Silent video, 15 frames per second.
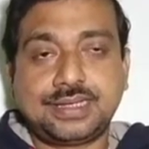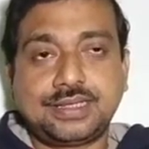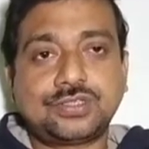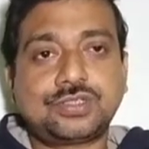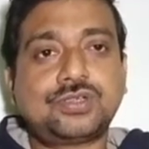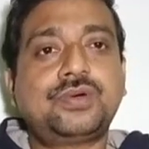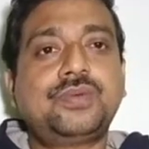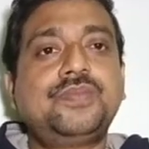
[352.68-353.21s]

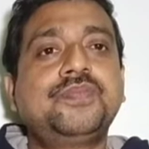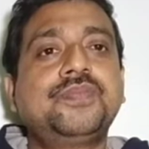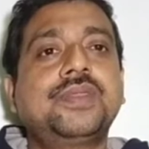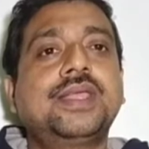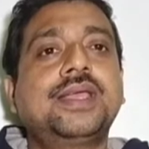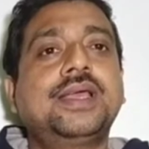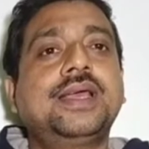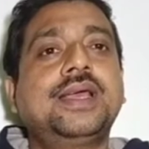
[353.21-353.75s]
So
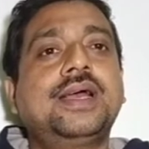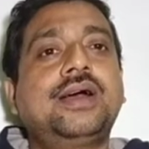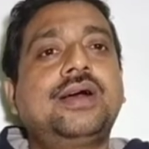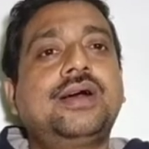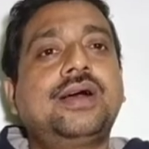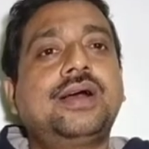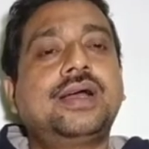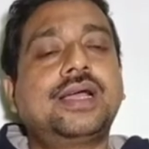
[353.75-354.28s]

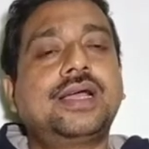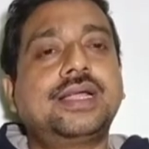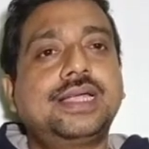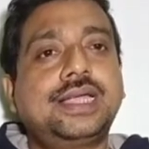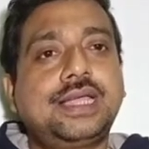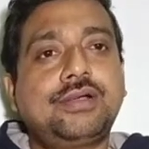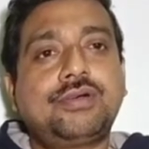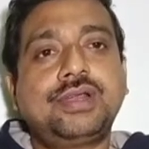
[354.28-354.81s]

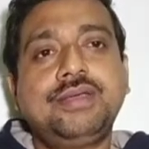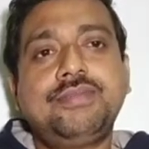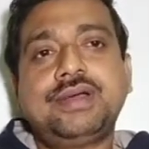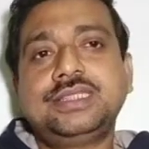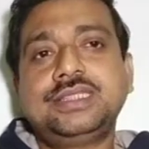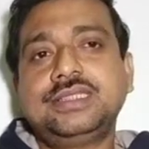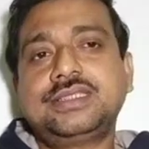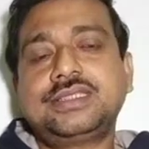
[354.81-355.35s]
Tagore
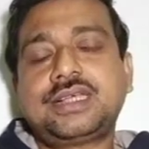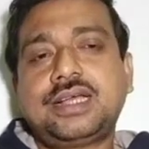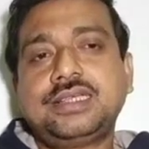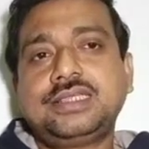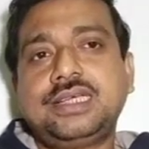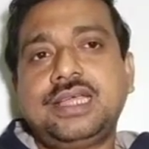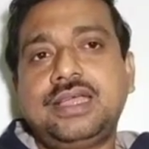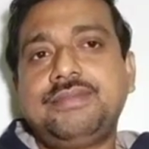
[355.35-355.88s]
imagined
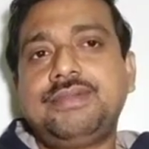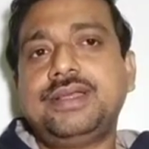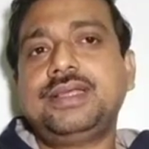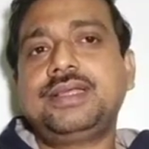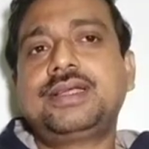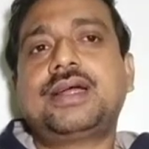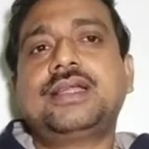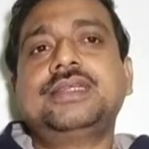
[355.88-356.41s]
such a
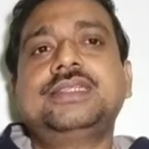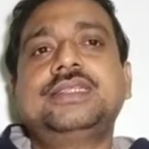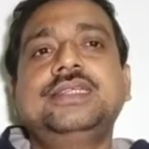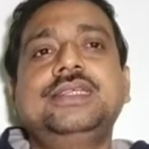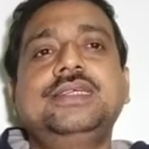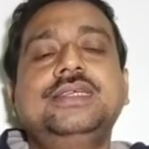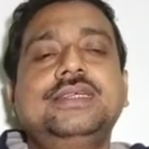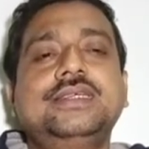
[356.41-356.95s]
heavenly
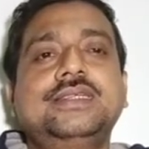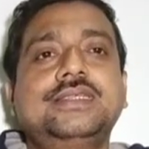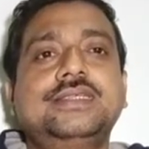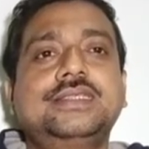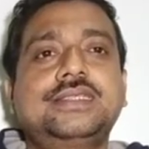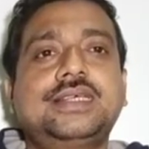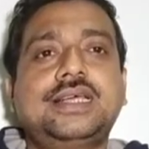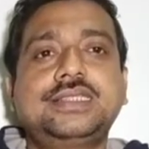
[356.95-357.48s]
country,
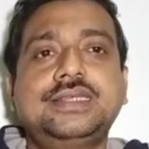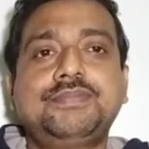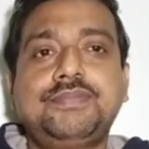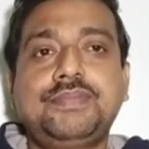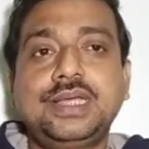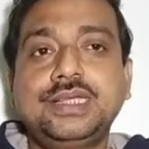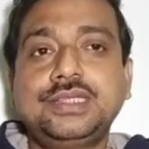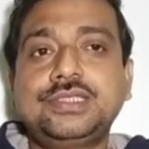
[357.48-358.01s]
such a
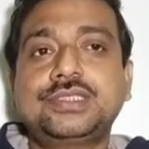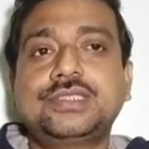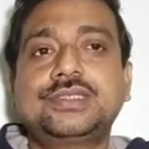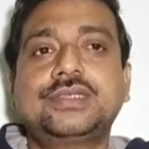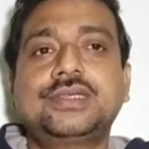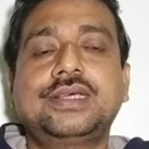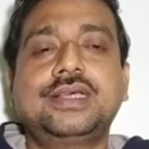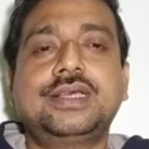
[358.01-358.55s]

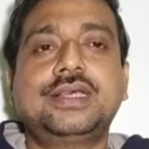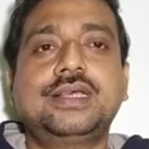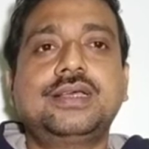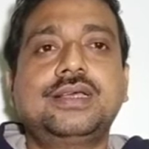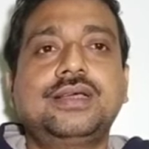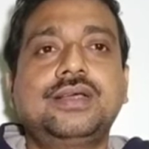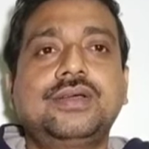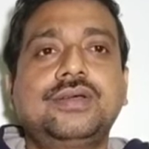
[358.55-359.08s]
place
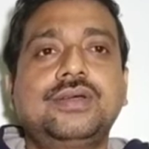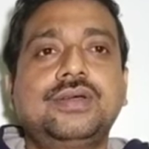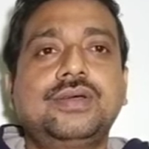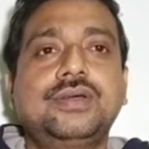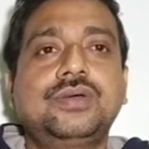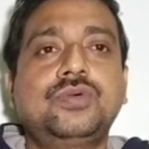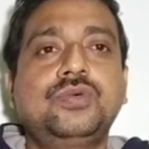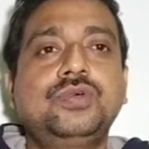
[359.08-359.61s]

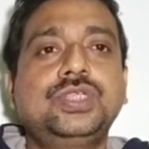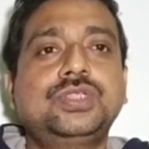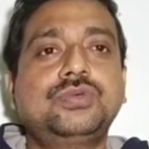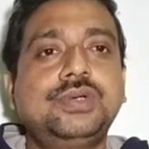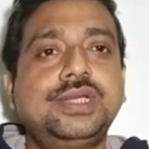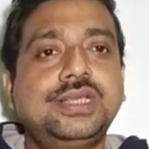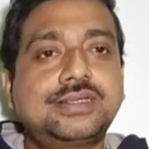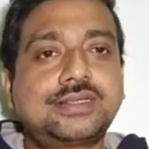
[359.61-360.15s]
which
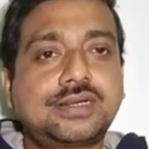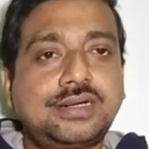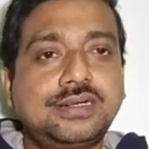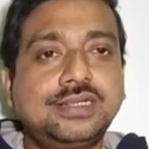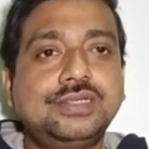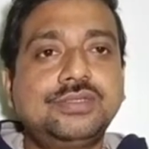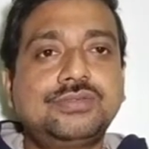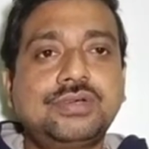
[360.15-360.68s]
will
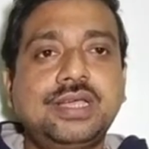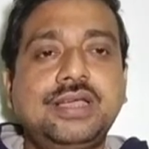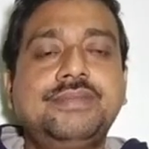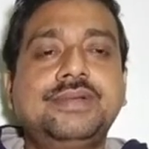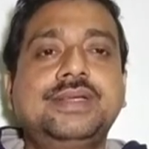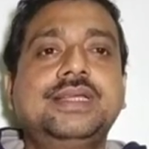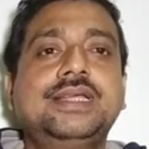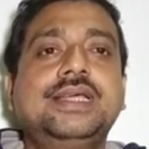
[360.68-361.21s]
turn into
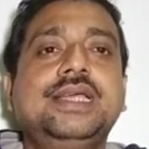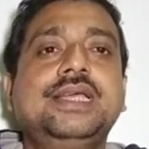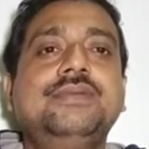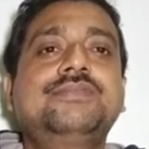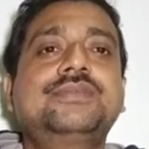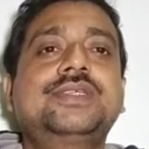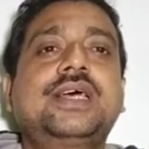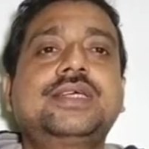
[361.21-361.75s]
heaven
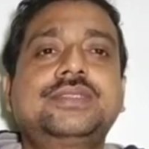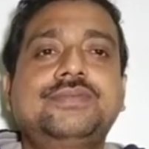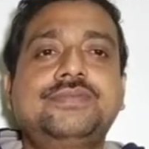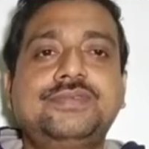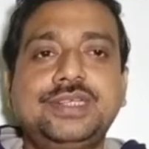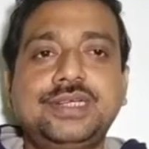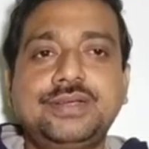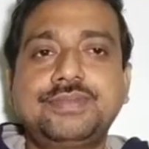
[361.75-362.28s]
if such
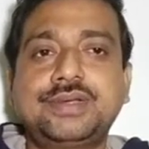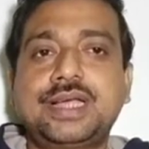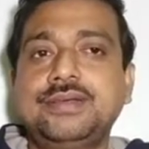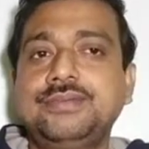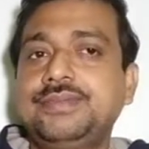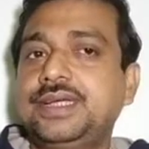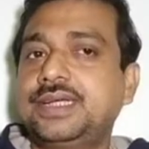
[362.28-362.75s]
freedom can be